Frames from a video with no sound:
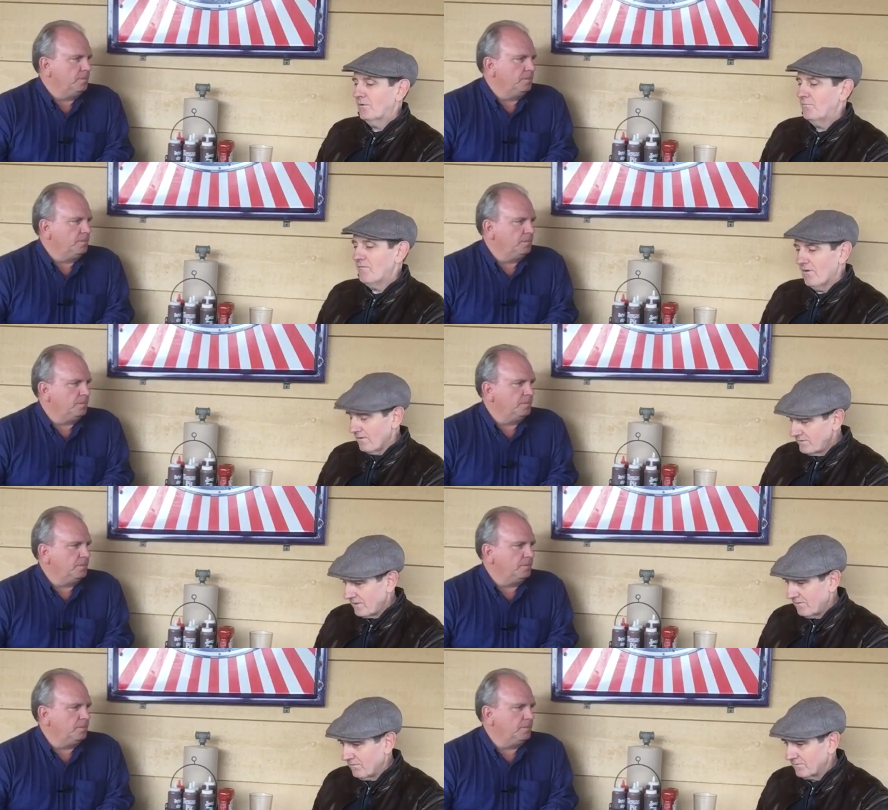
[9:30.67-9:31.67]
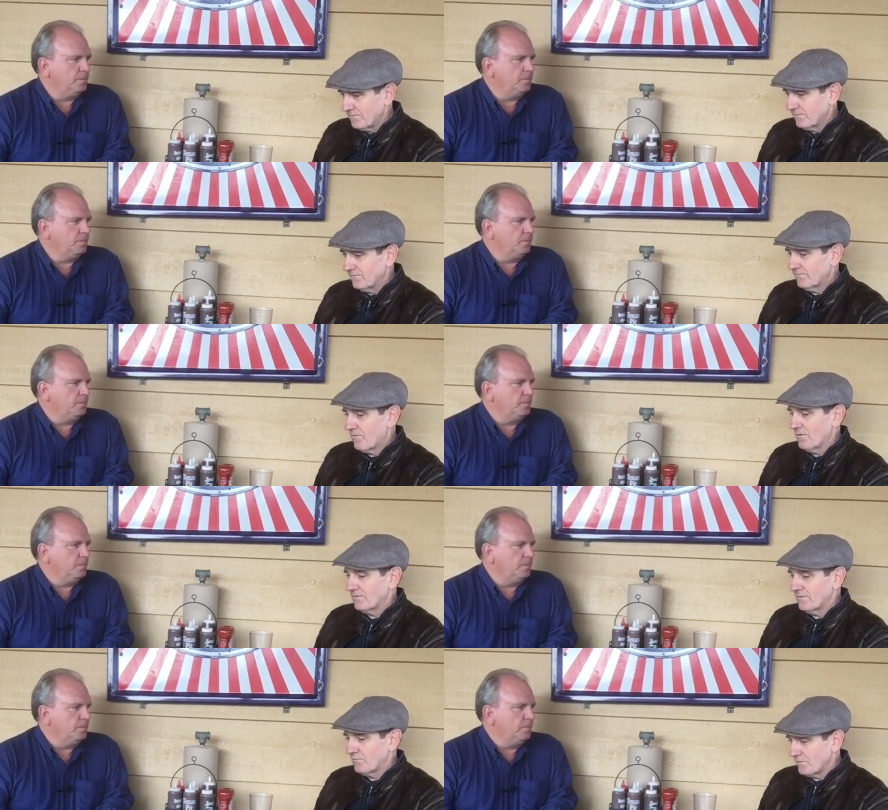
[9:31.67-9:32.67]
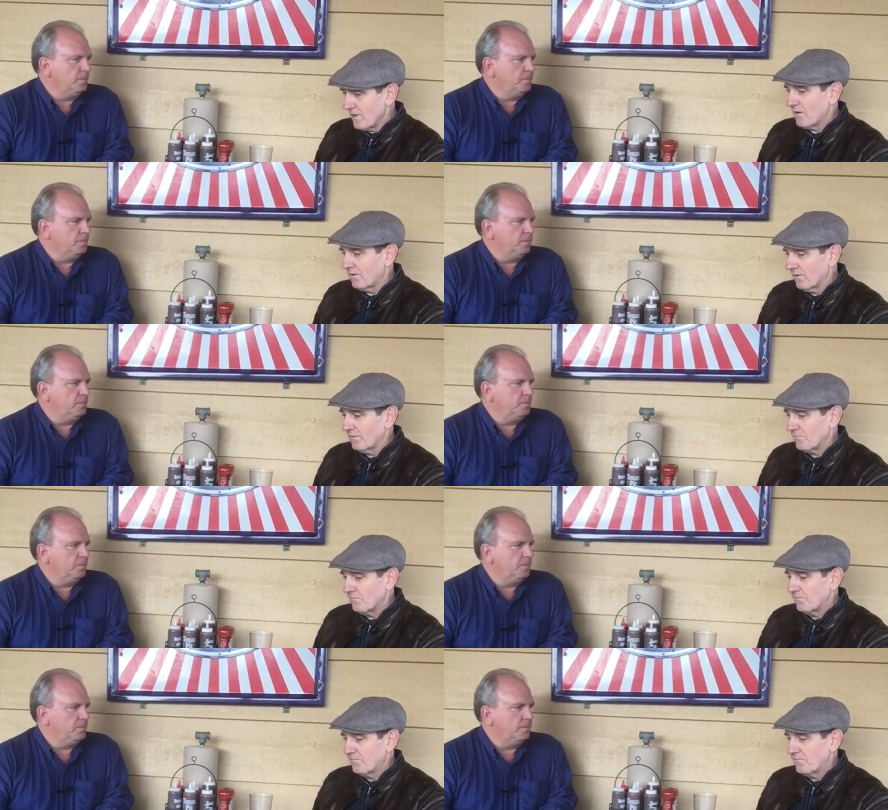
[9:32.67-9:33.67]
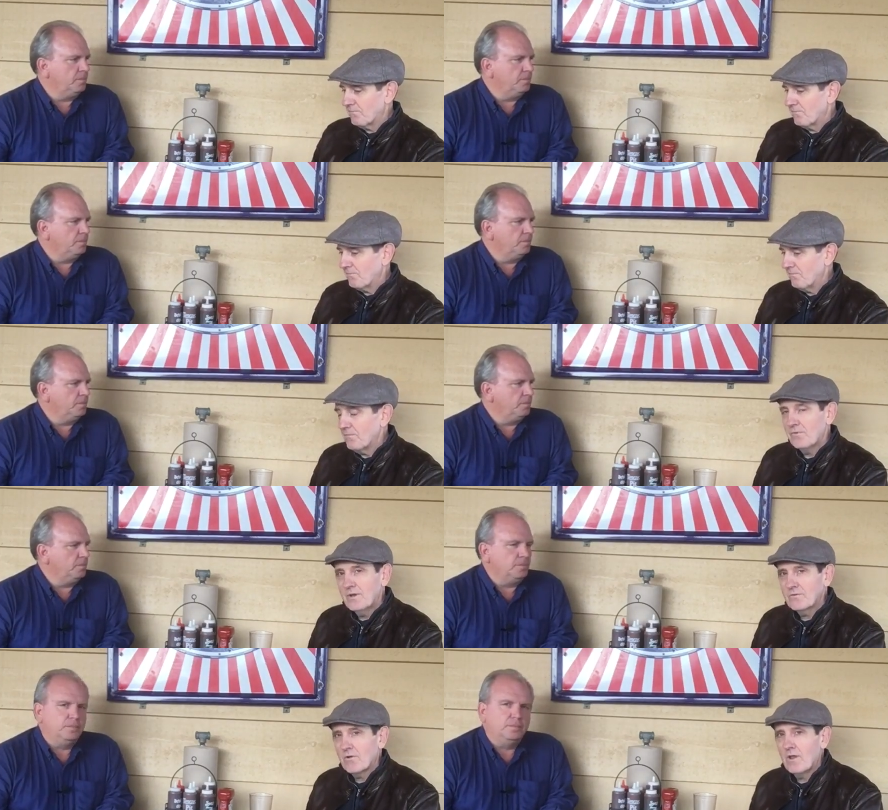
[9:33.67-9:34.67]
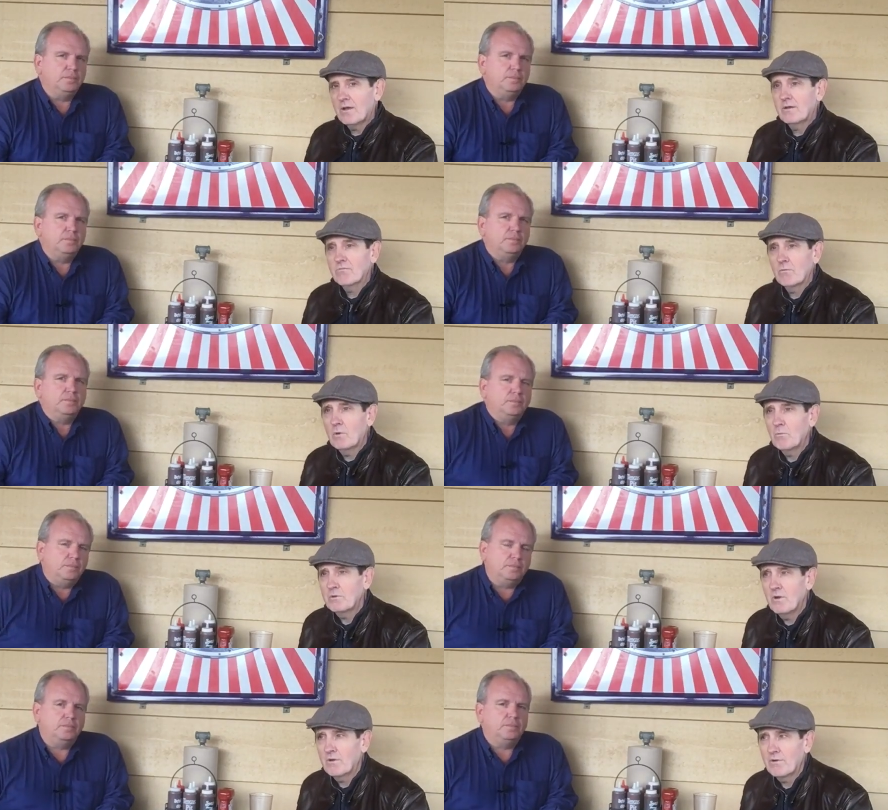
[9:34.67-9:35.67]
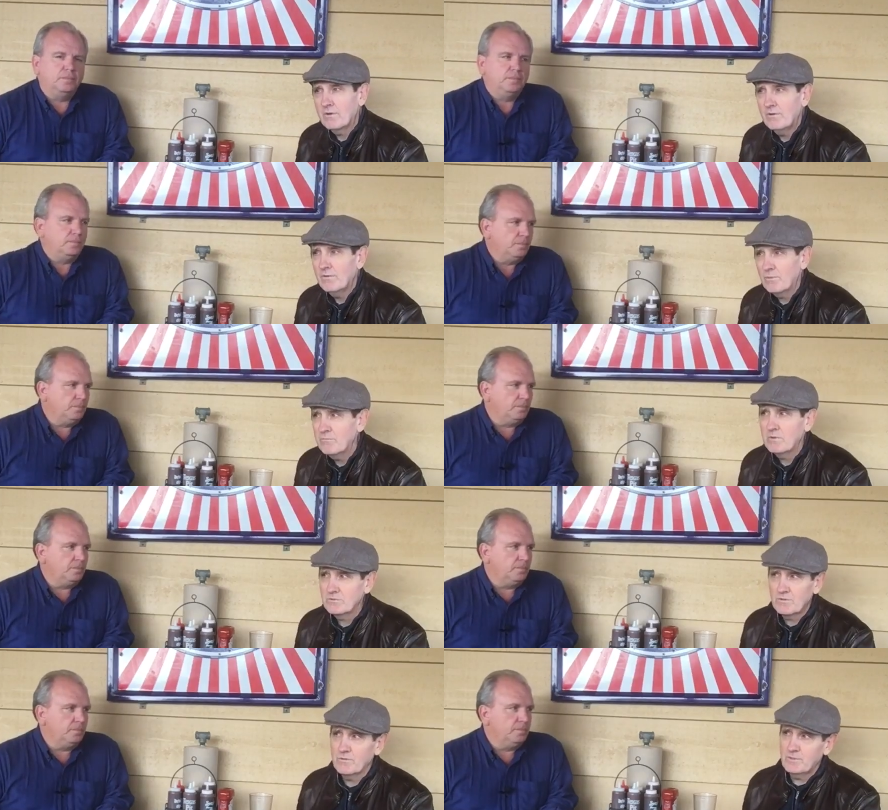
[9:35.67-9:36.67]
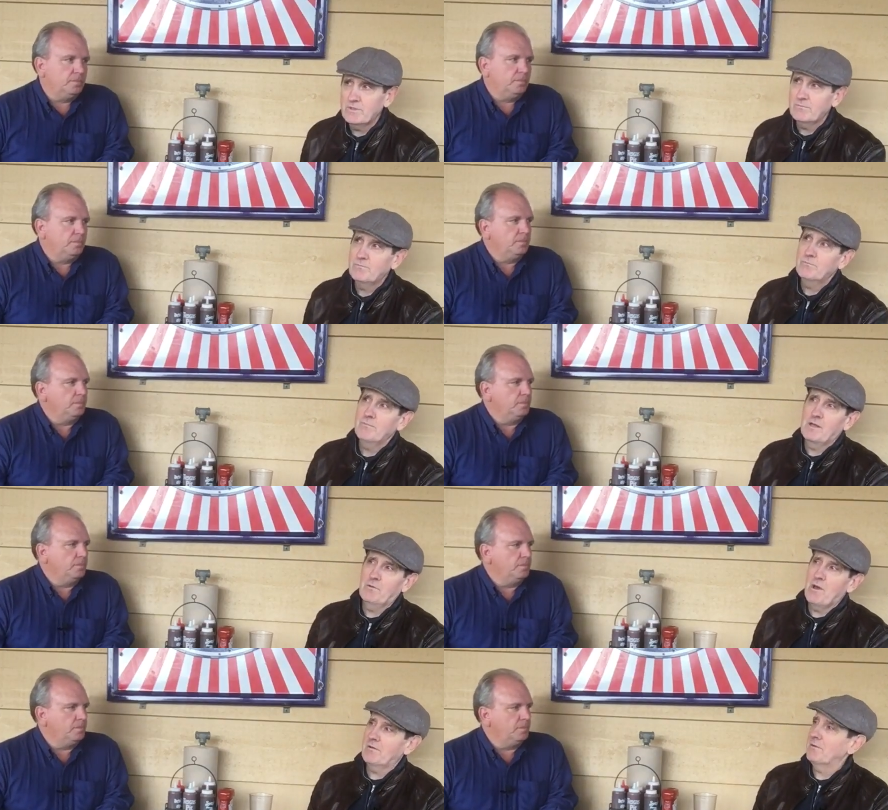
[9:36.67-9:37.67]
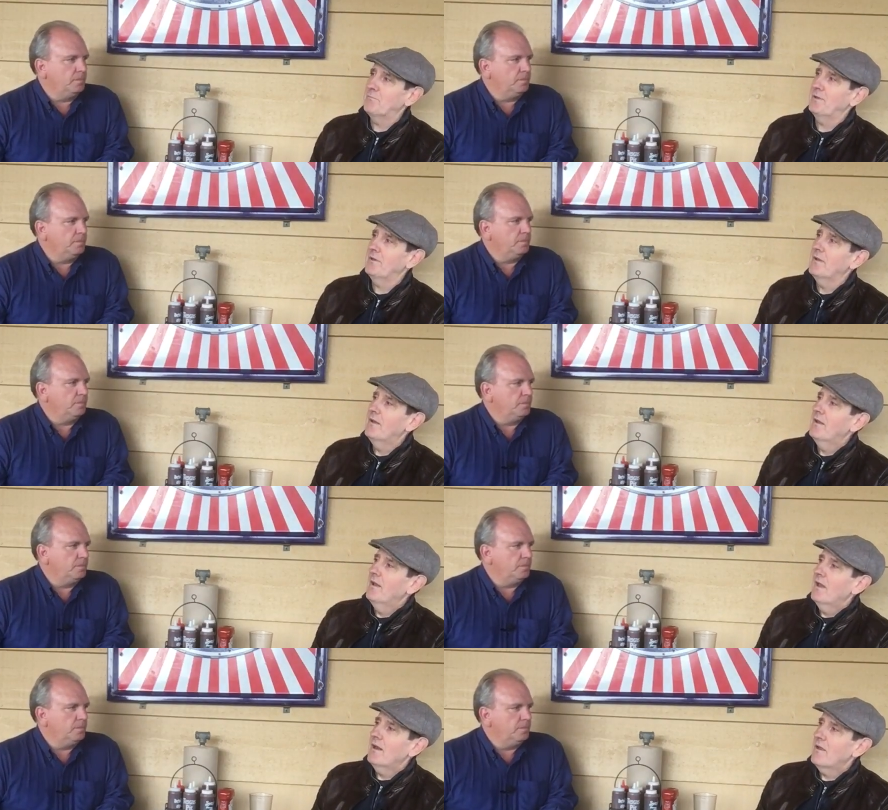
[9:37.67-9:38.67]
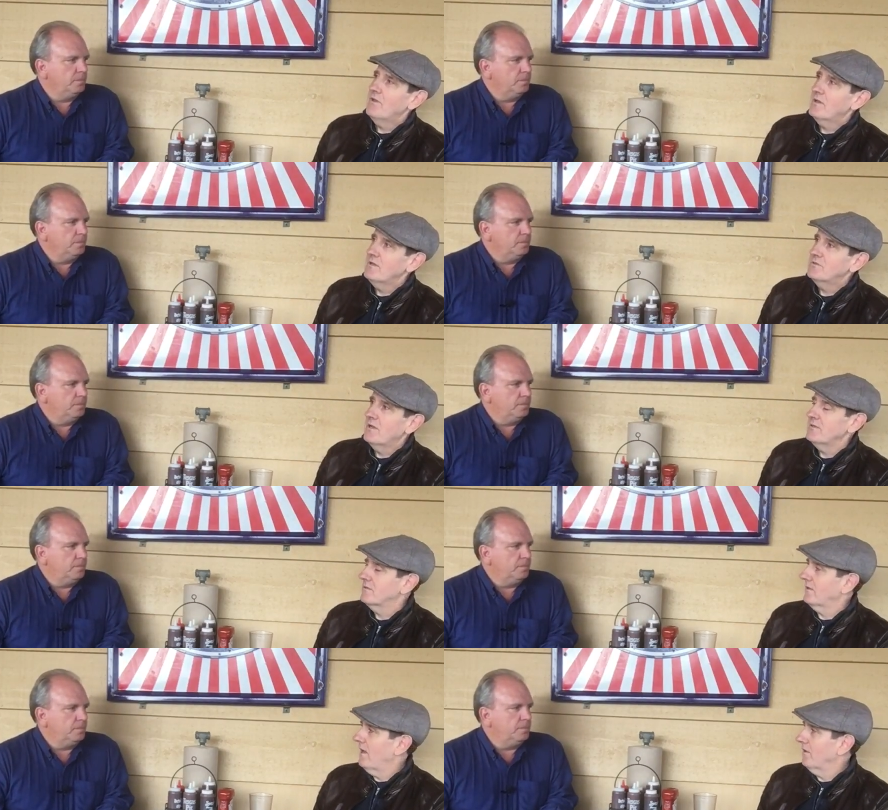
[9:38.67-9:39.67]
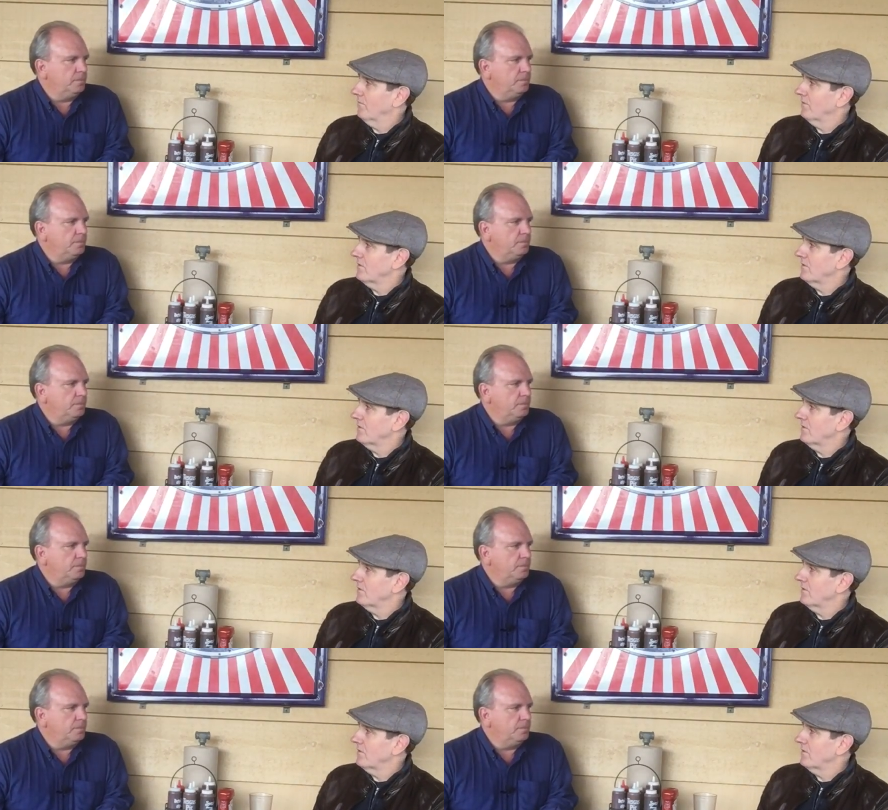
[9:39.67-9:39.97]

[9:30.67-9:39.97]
Speaker 1: could be very generous. Of course, as we're younger, things are a lot different when we're younger. You know, we mature, we mellow out a little bit, and I think he changed a lot over the